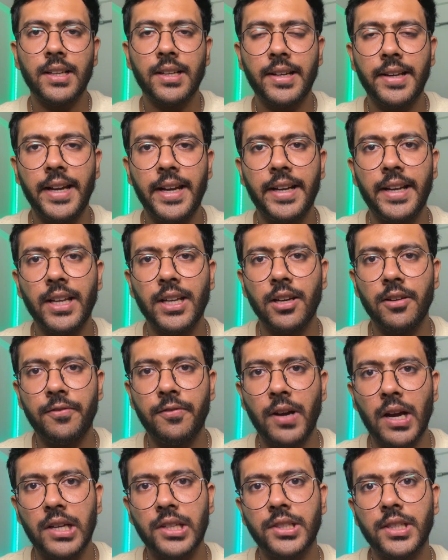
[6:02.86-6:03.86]
creating a
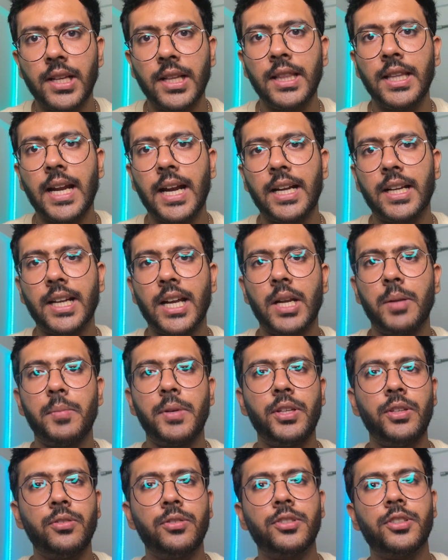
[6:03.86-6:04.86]
function that can be
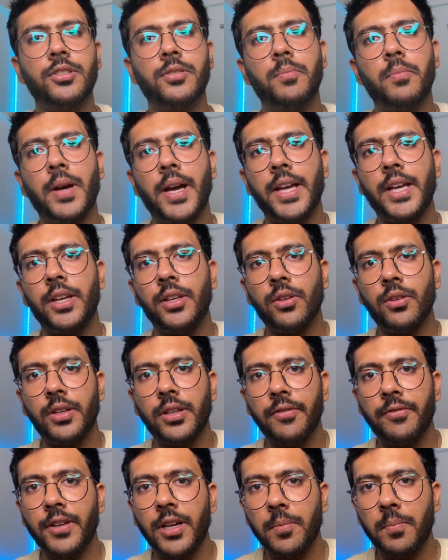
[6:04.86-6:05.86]
used by
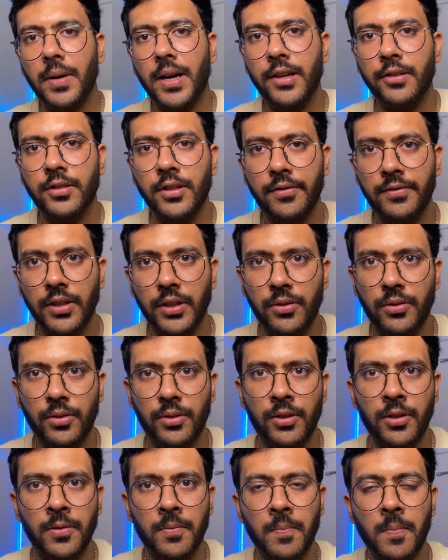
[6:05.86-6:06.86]
different parts of the
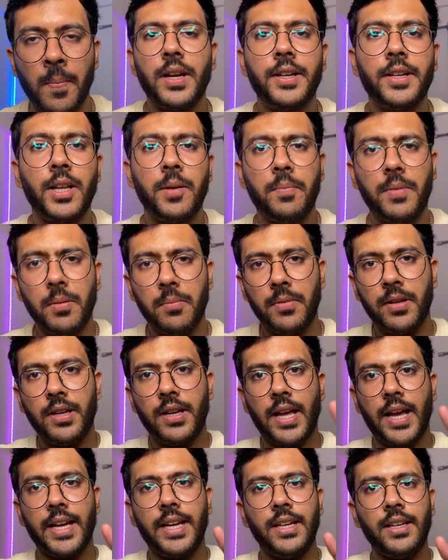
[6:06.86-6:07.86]
code. Tip number
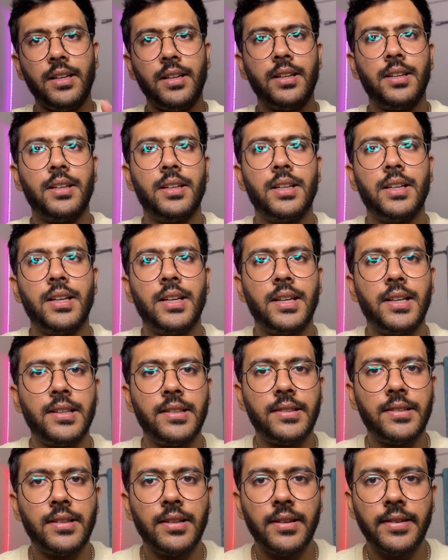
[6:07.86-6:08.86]
9
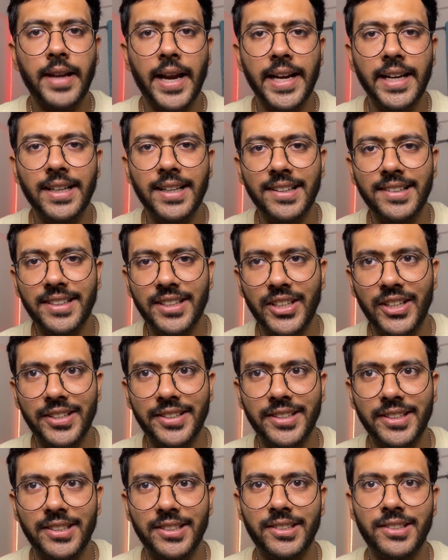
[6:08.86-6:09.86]
is write test
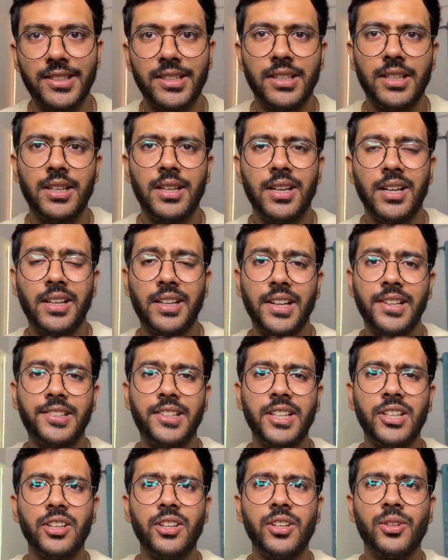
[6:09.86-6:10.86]
cases.
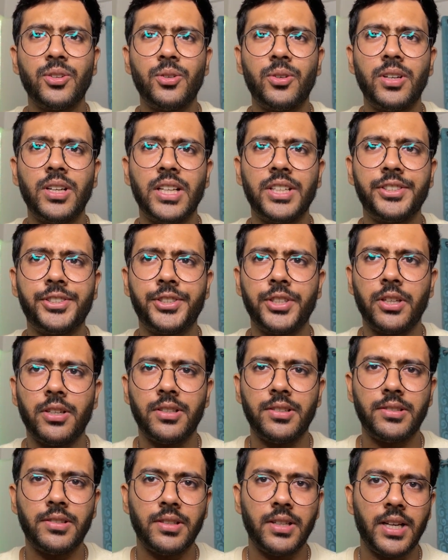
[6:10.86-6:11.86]
Testing your code
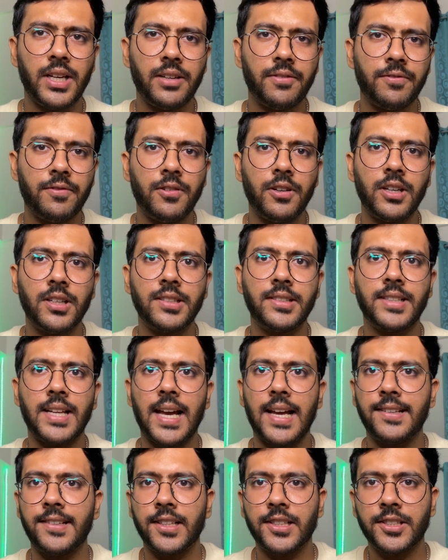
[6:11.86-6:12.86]
ensures it works
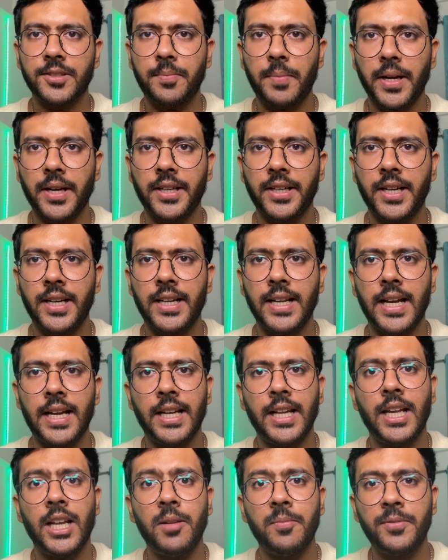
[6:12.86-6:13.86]
as expected and
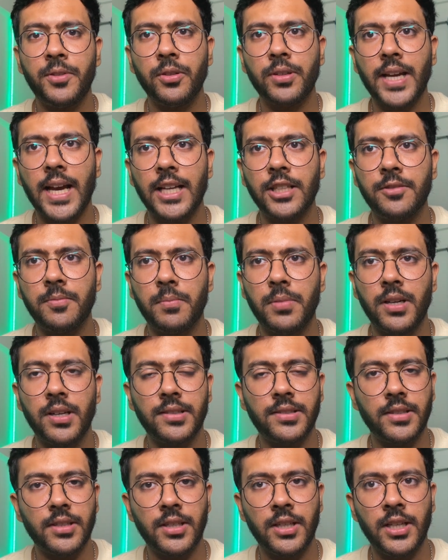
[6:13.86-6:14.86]
helps you catch
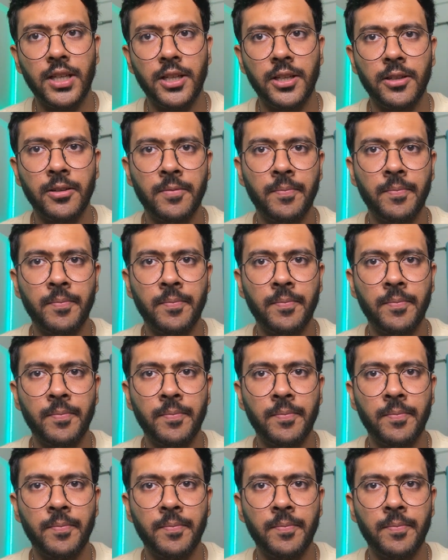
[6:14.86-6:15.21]
bugs early.